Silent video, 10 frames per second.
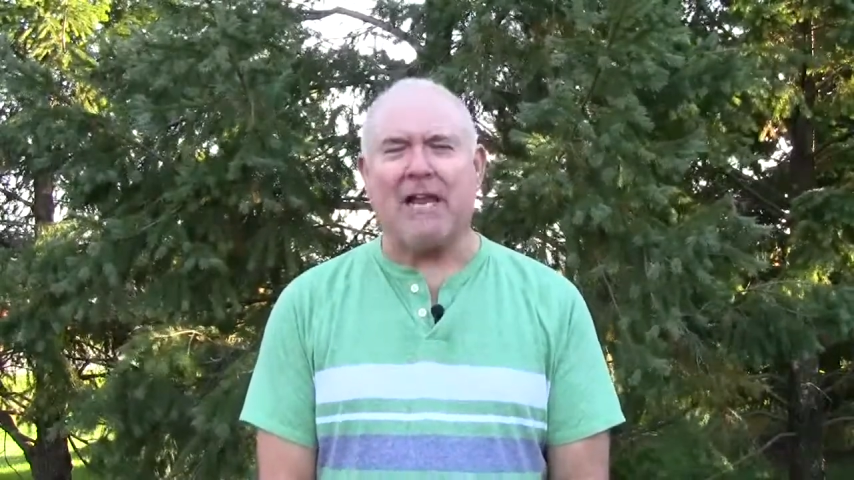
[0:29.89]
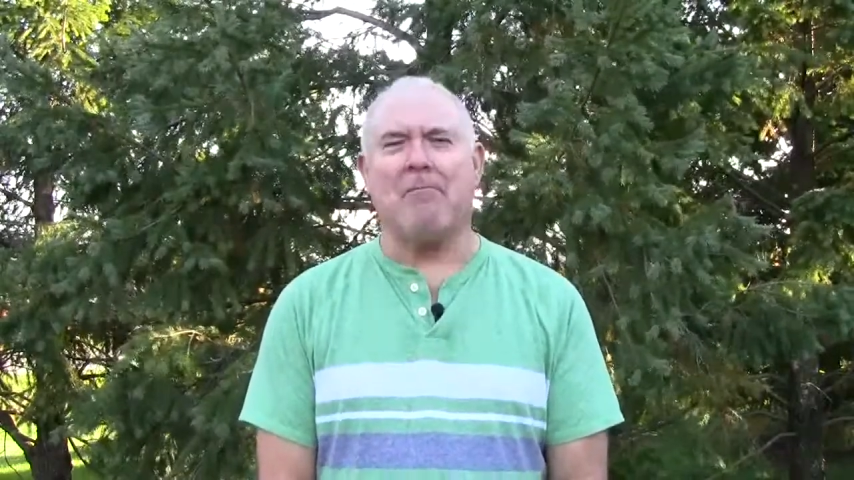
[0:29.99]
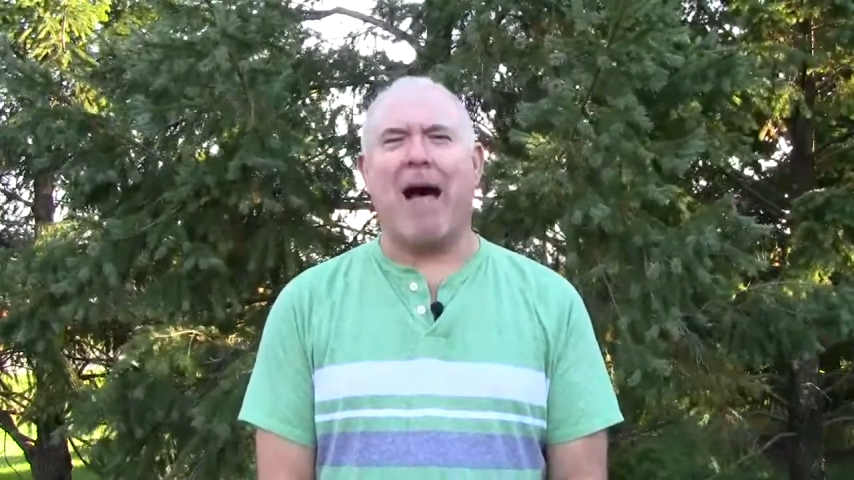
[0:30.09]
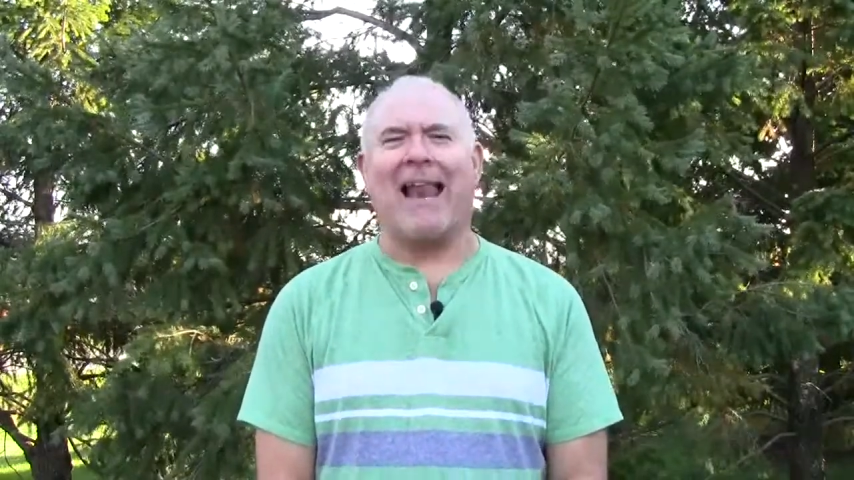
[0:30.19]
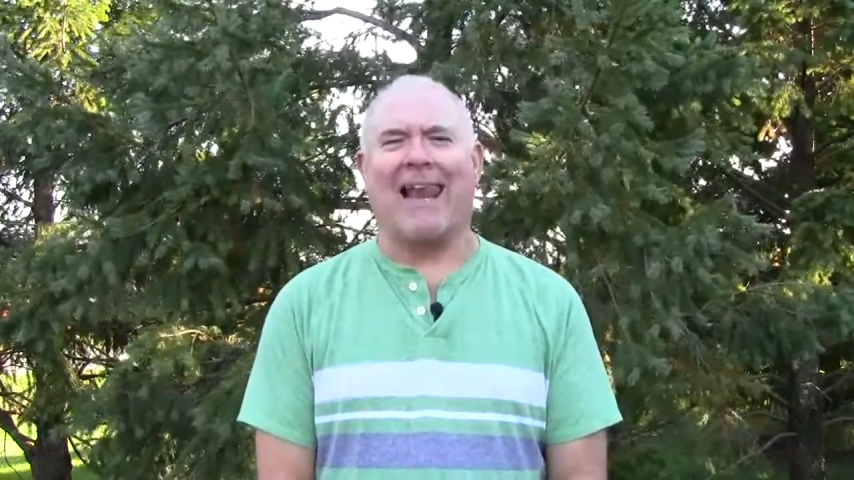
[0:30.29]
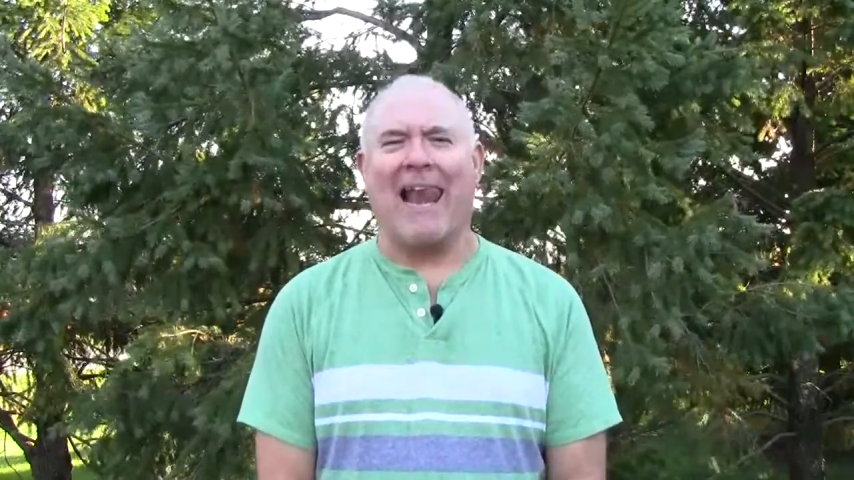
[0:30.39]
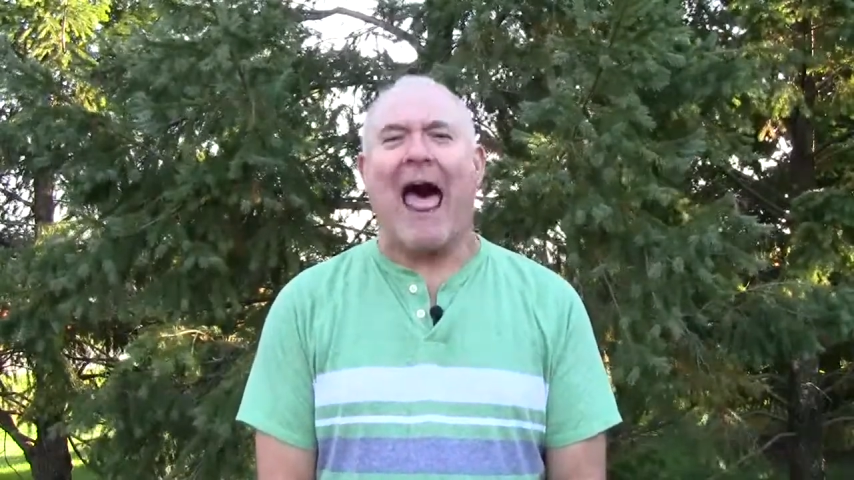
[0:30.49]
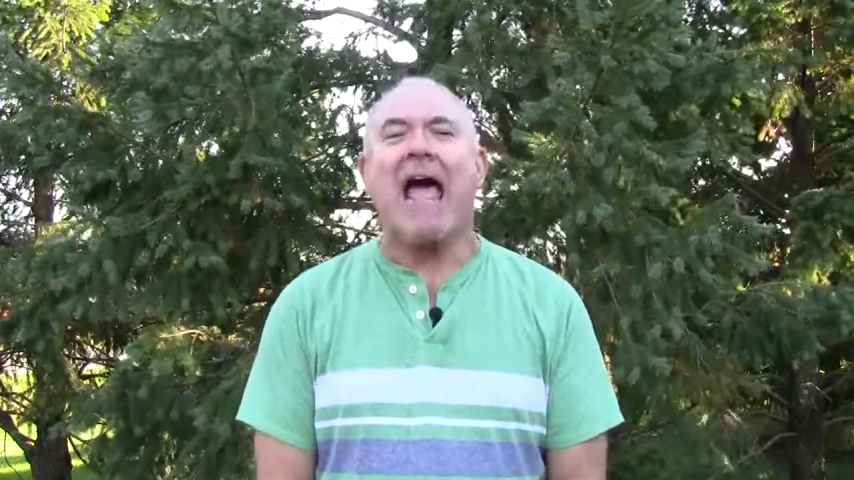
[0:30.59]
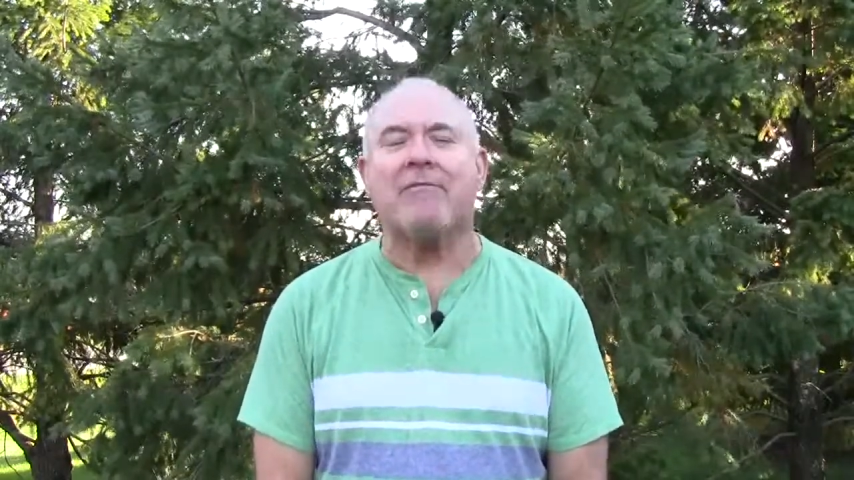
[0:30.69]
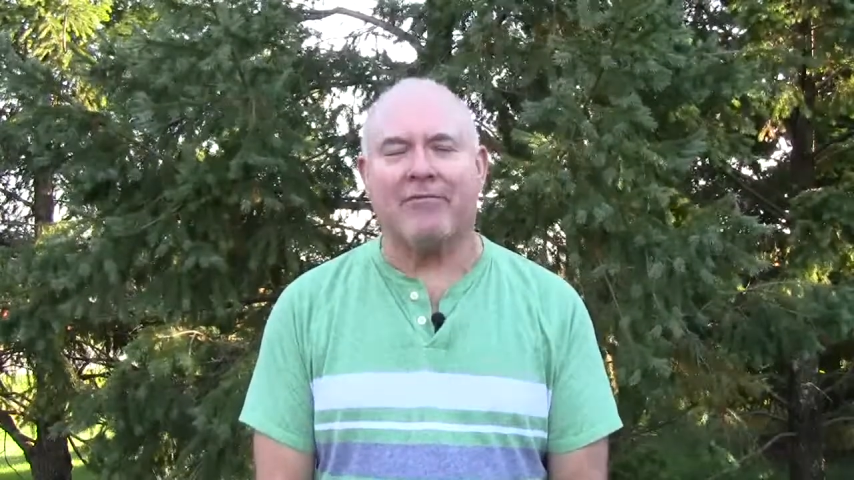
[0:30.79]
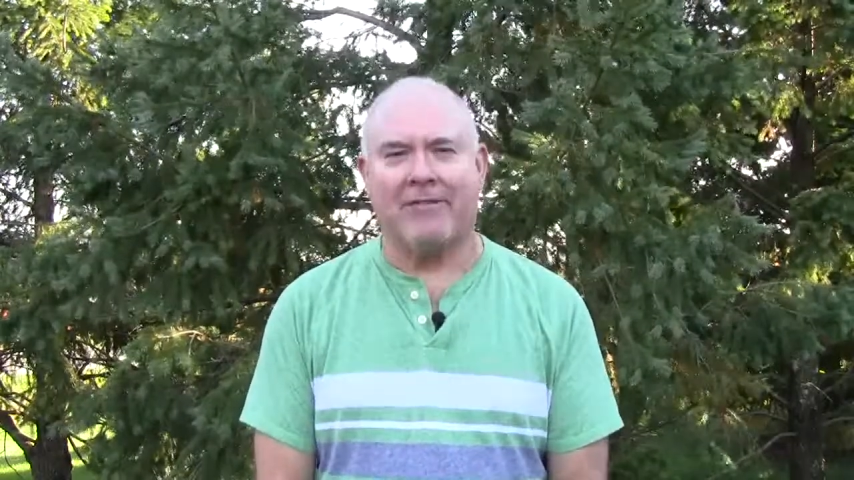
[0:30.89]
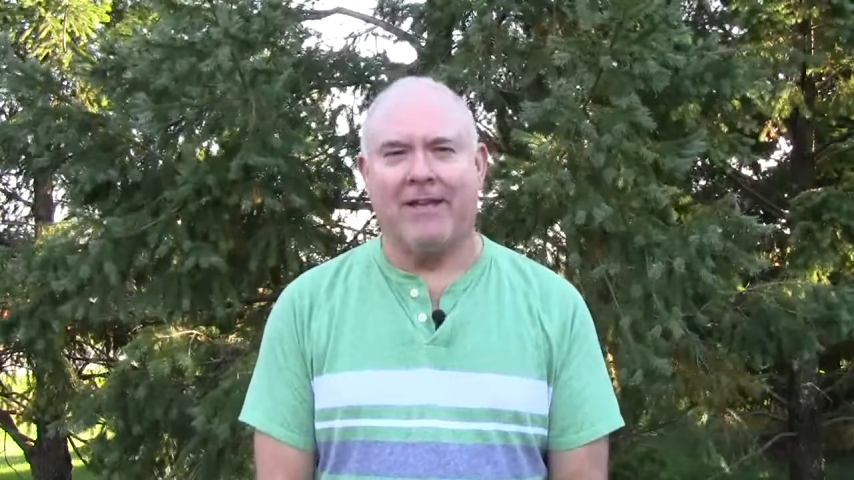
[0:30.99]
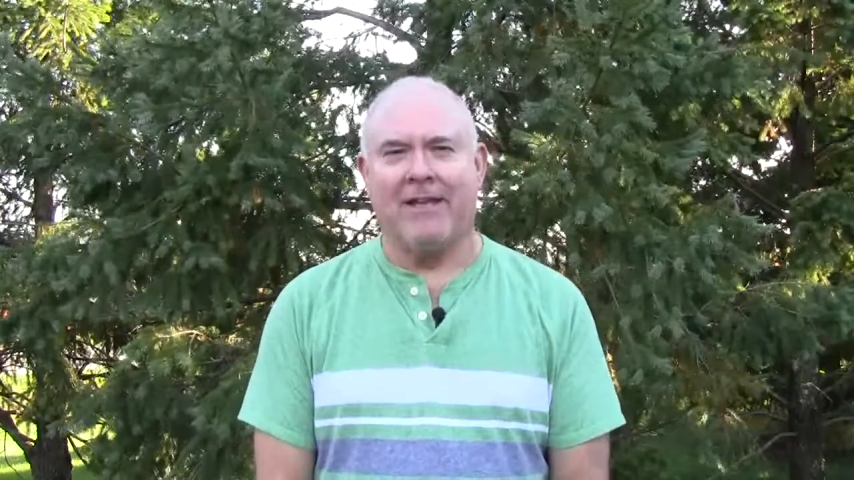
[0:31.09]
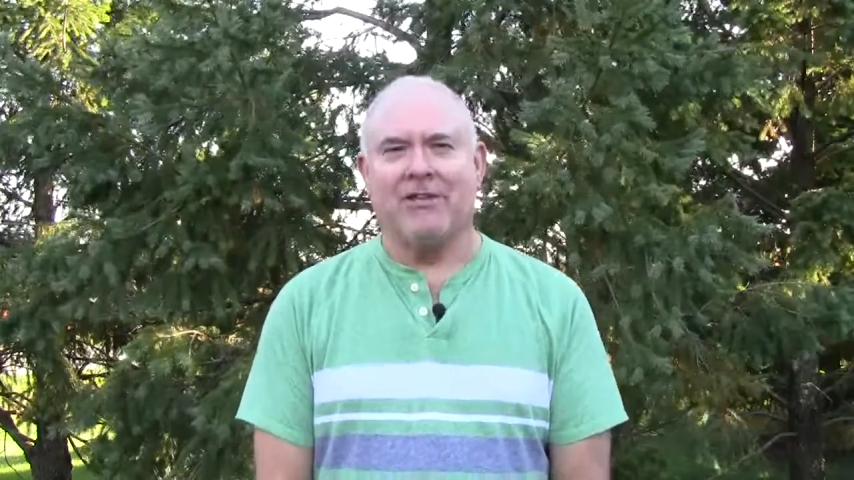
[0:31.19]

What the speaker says: in my life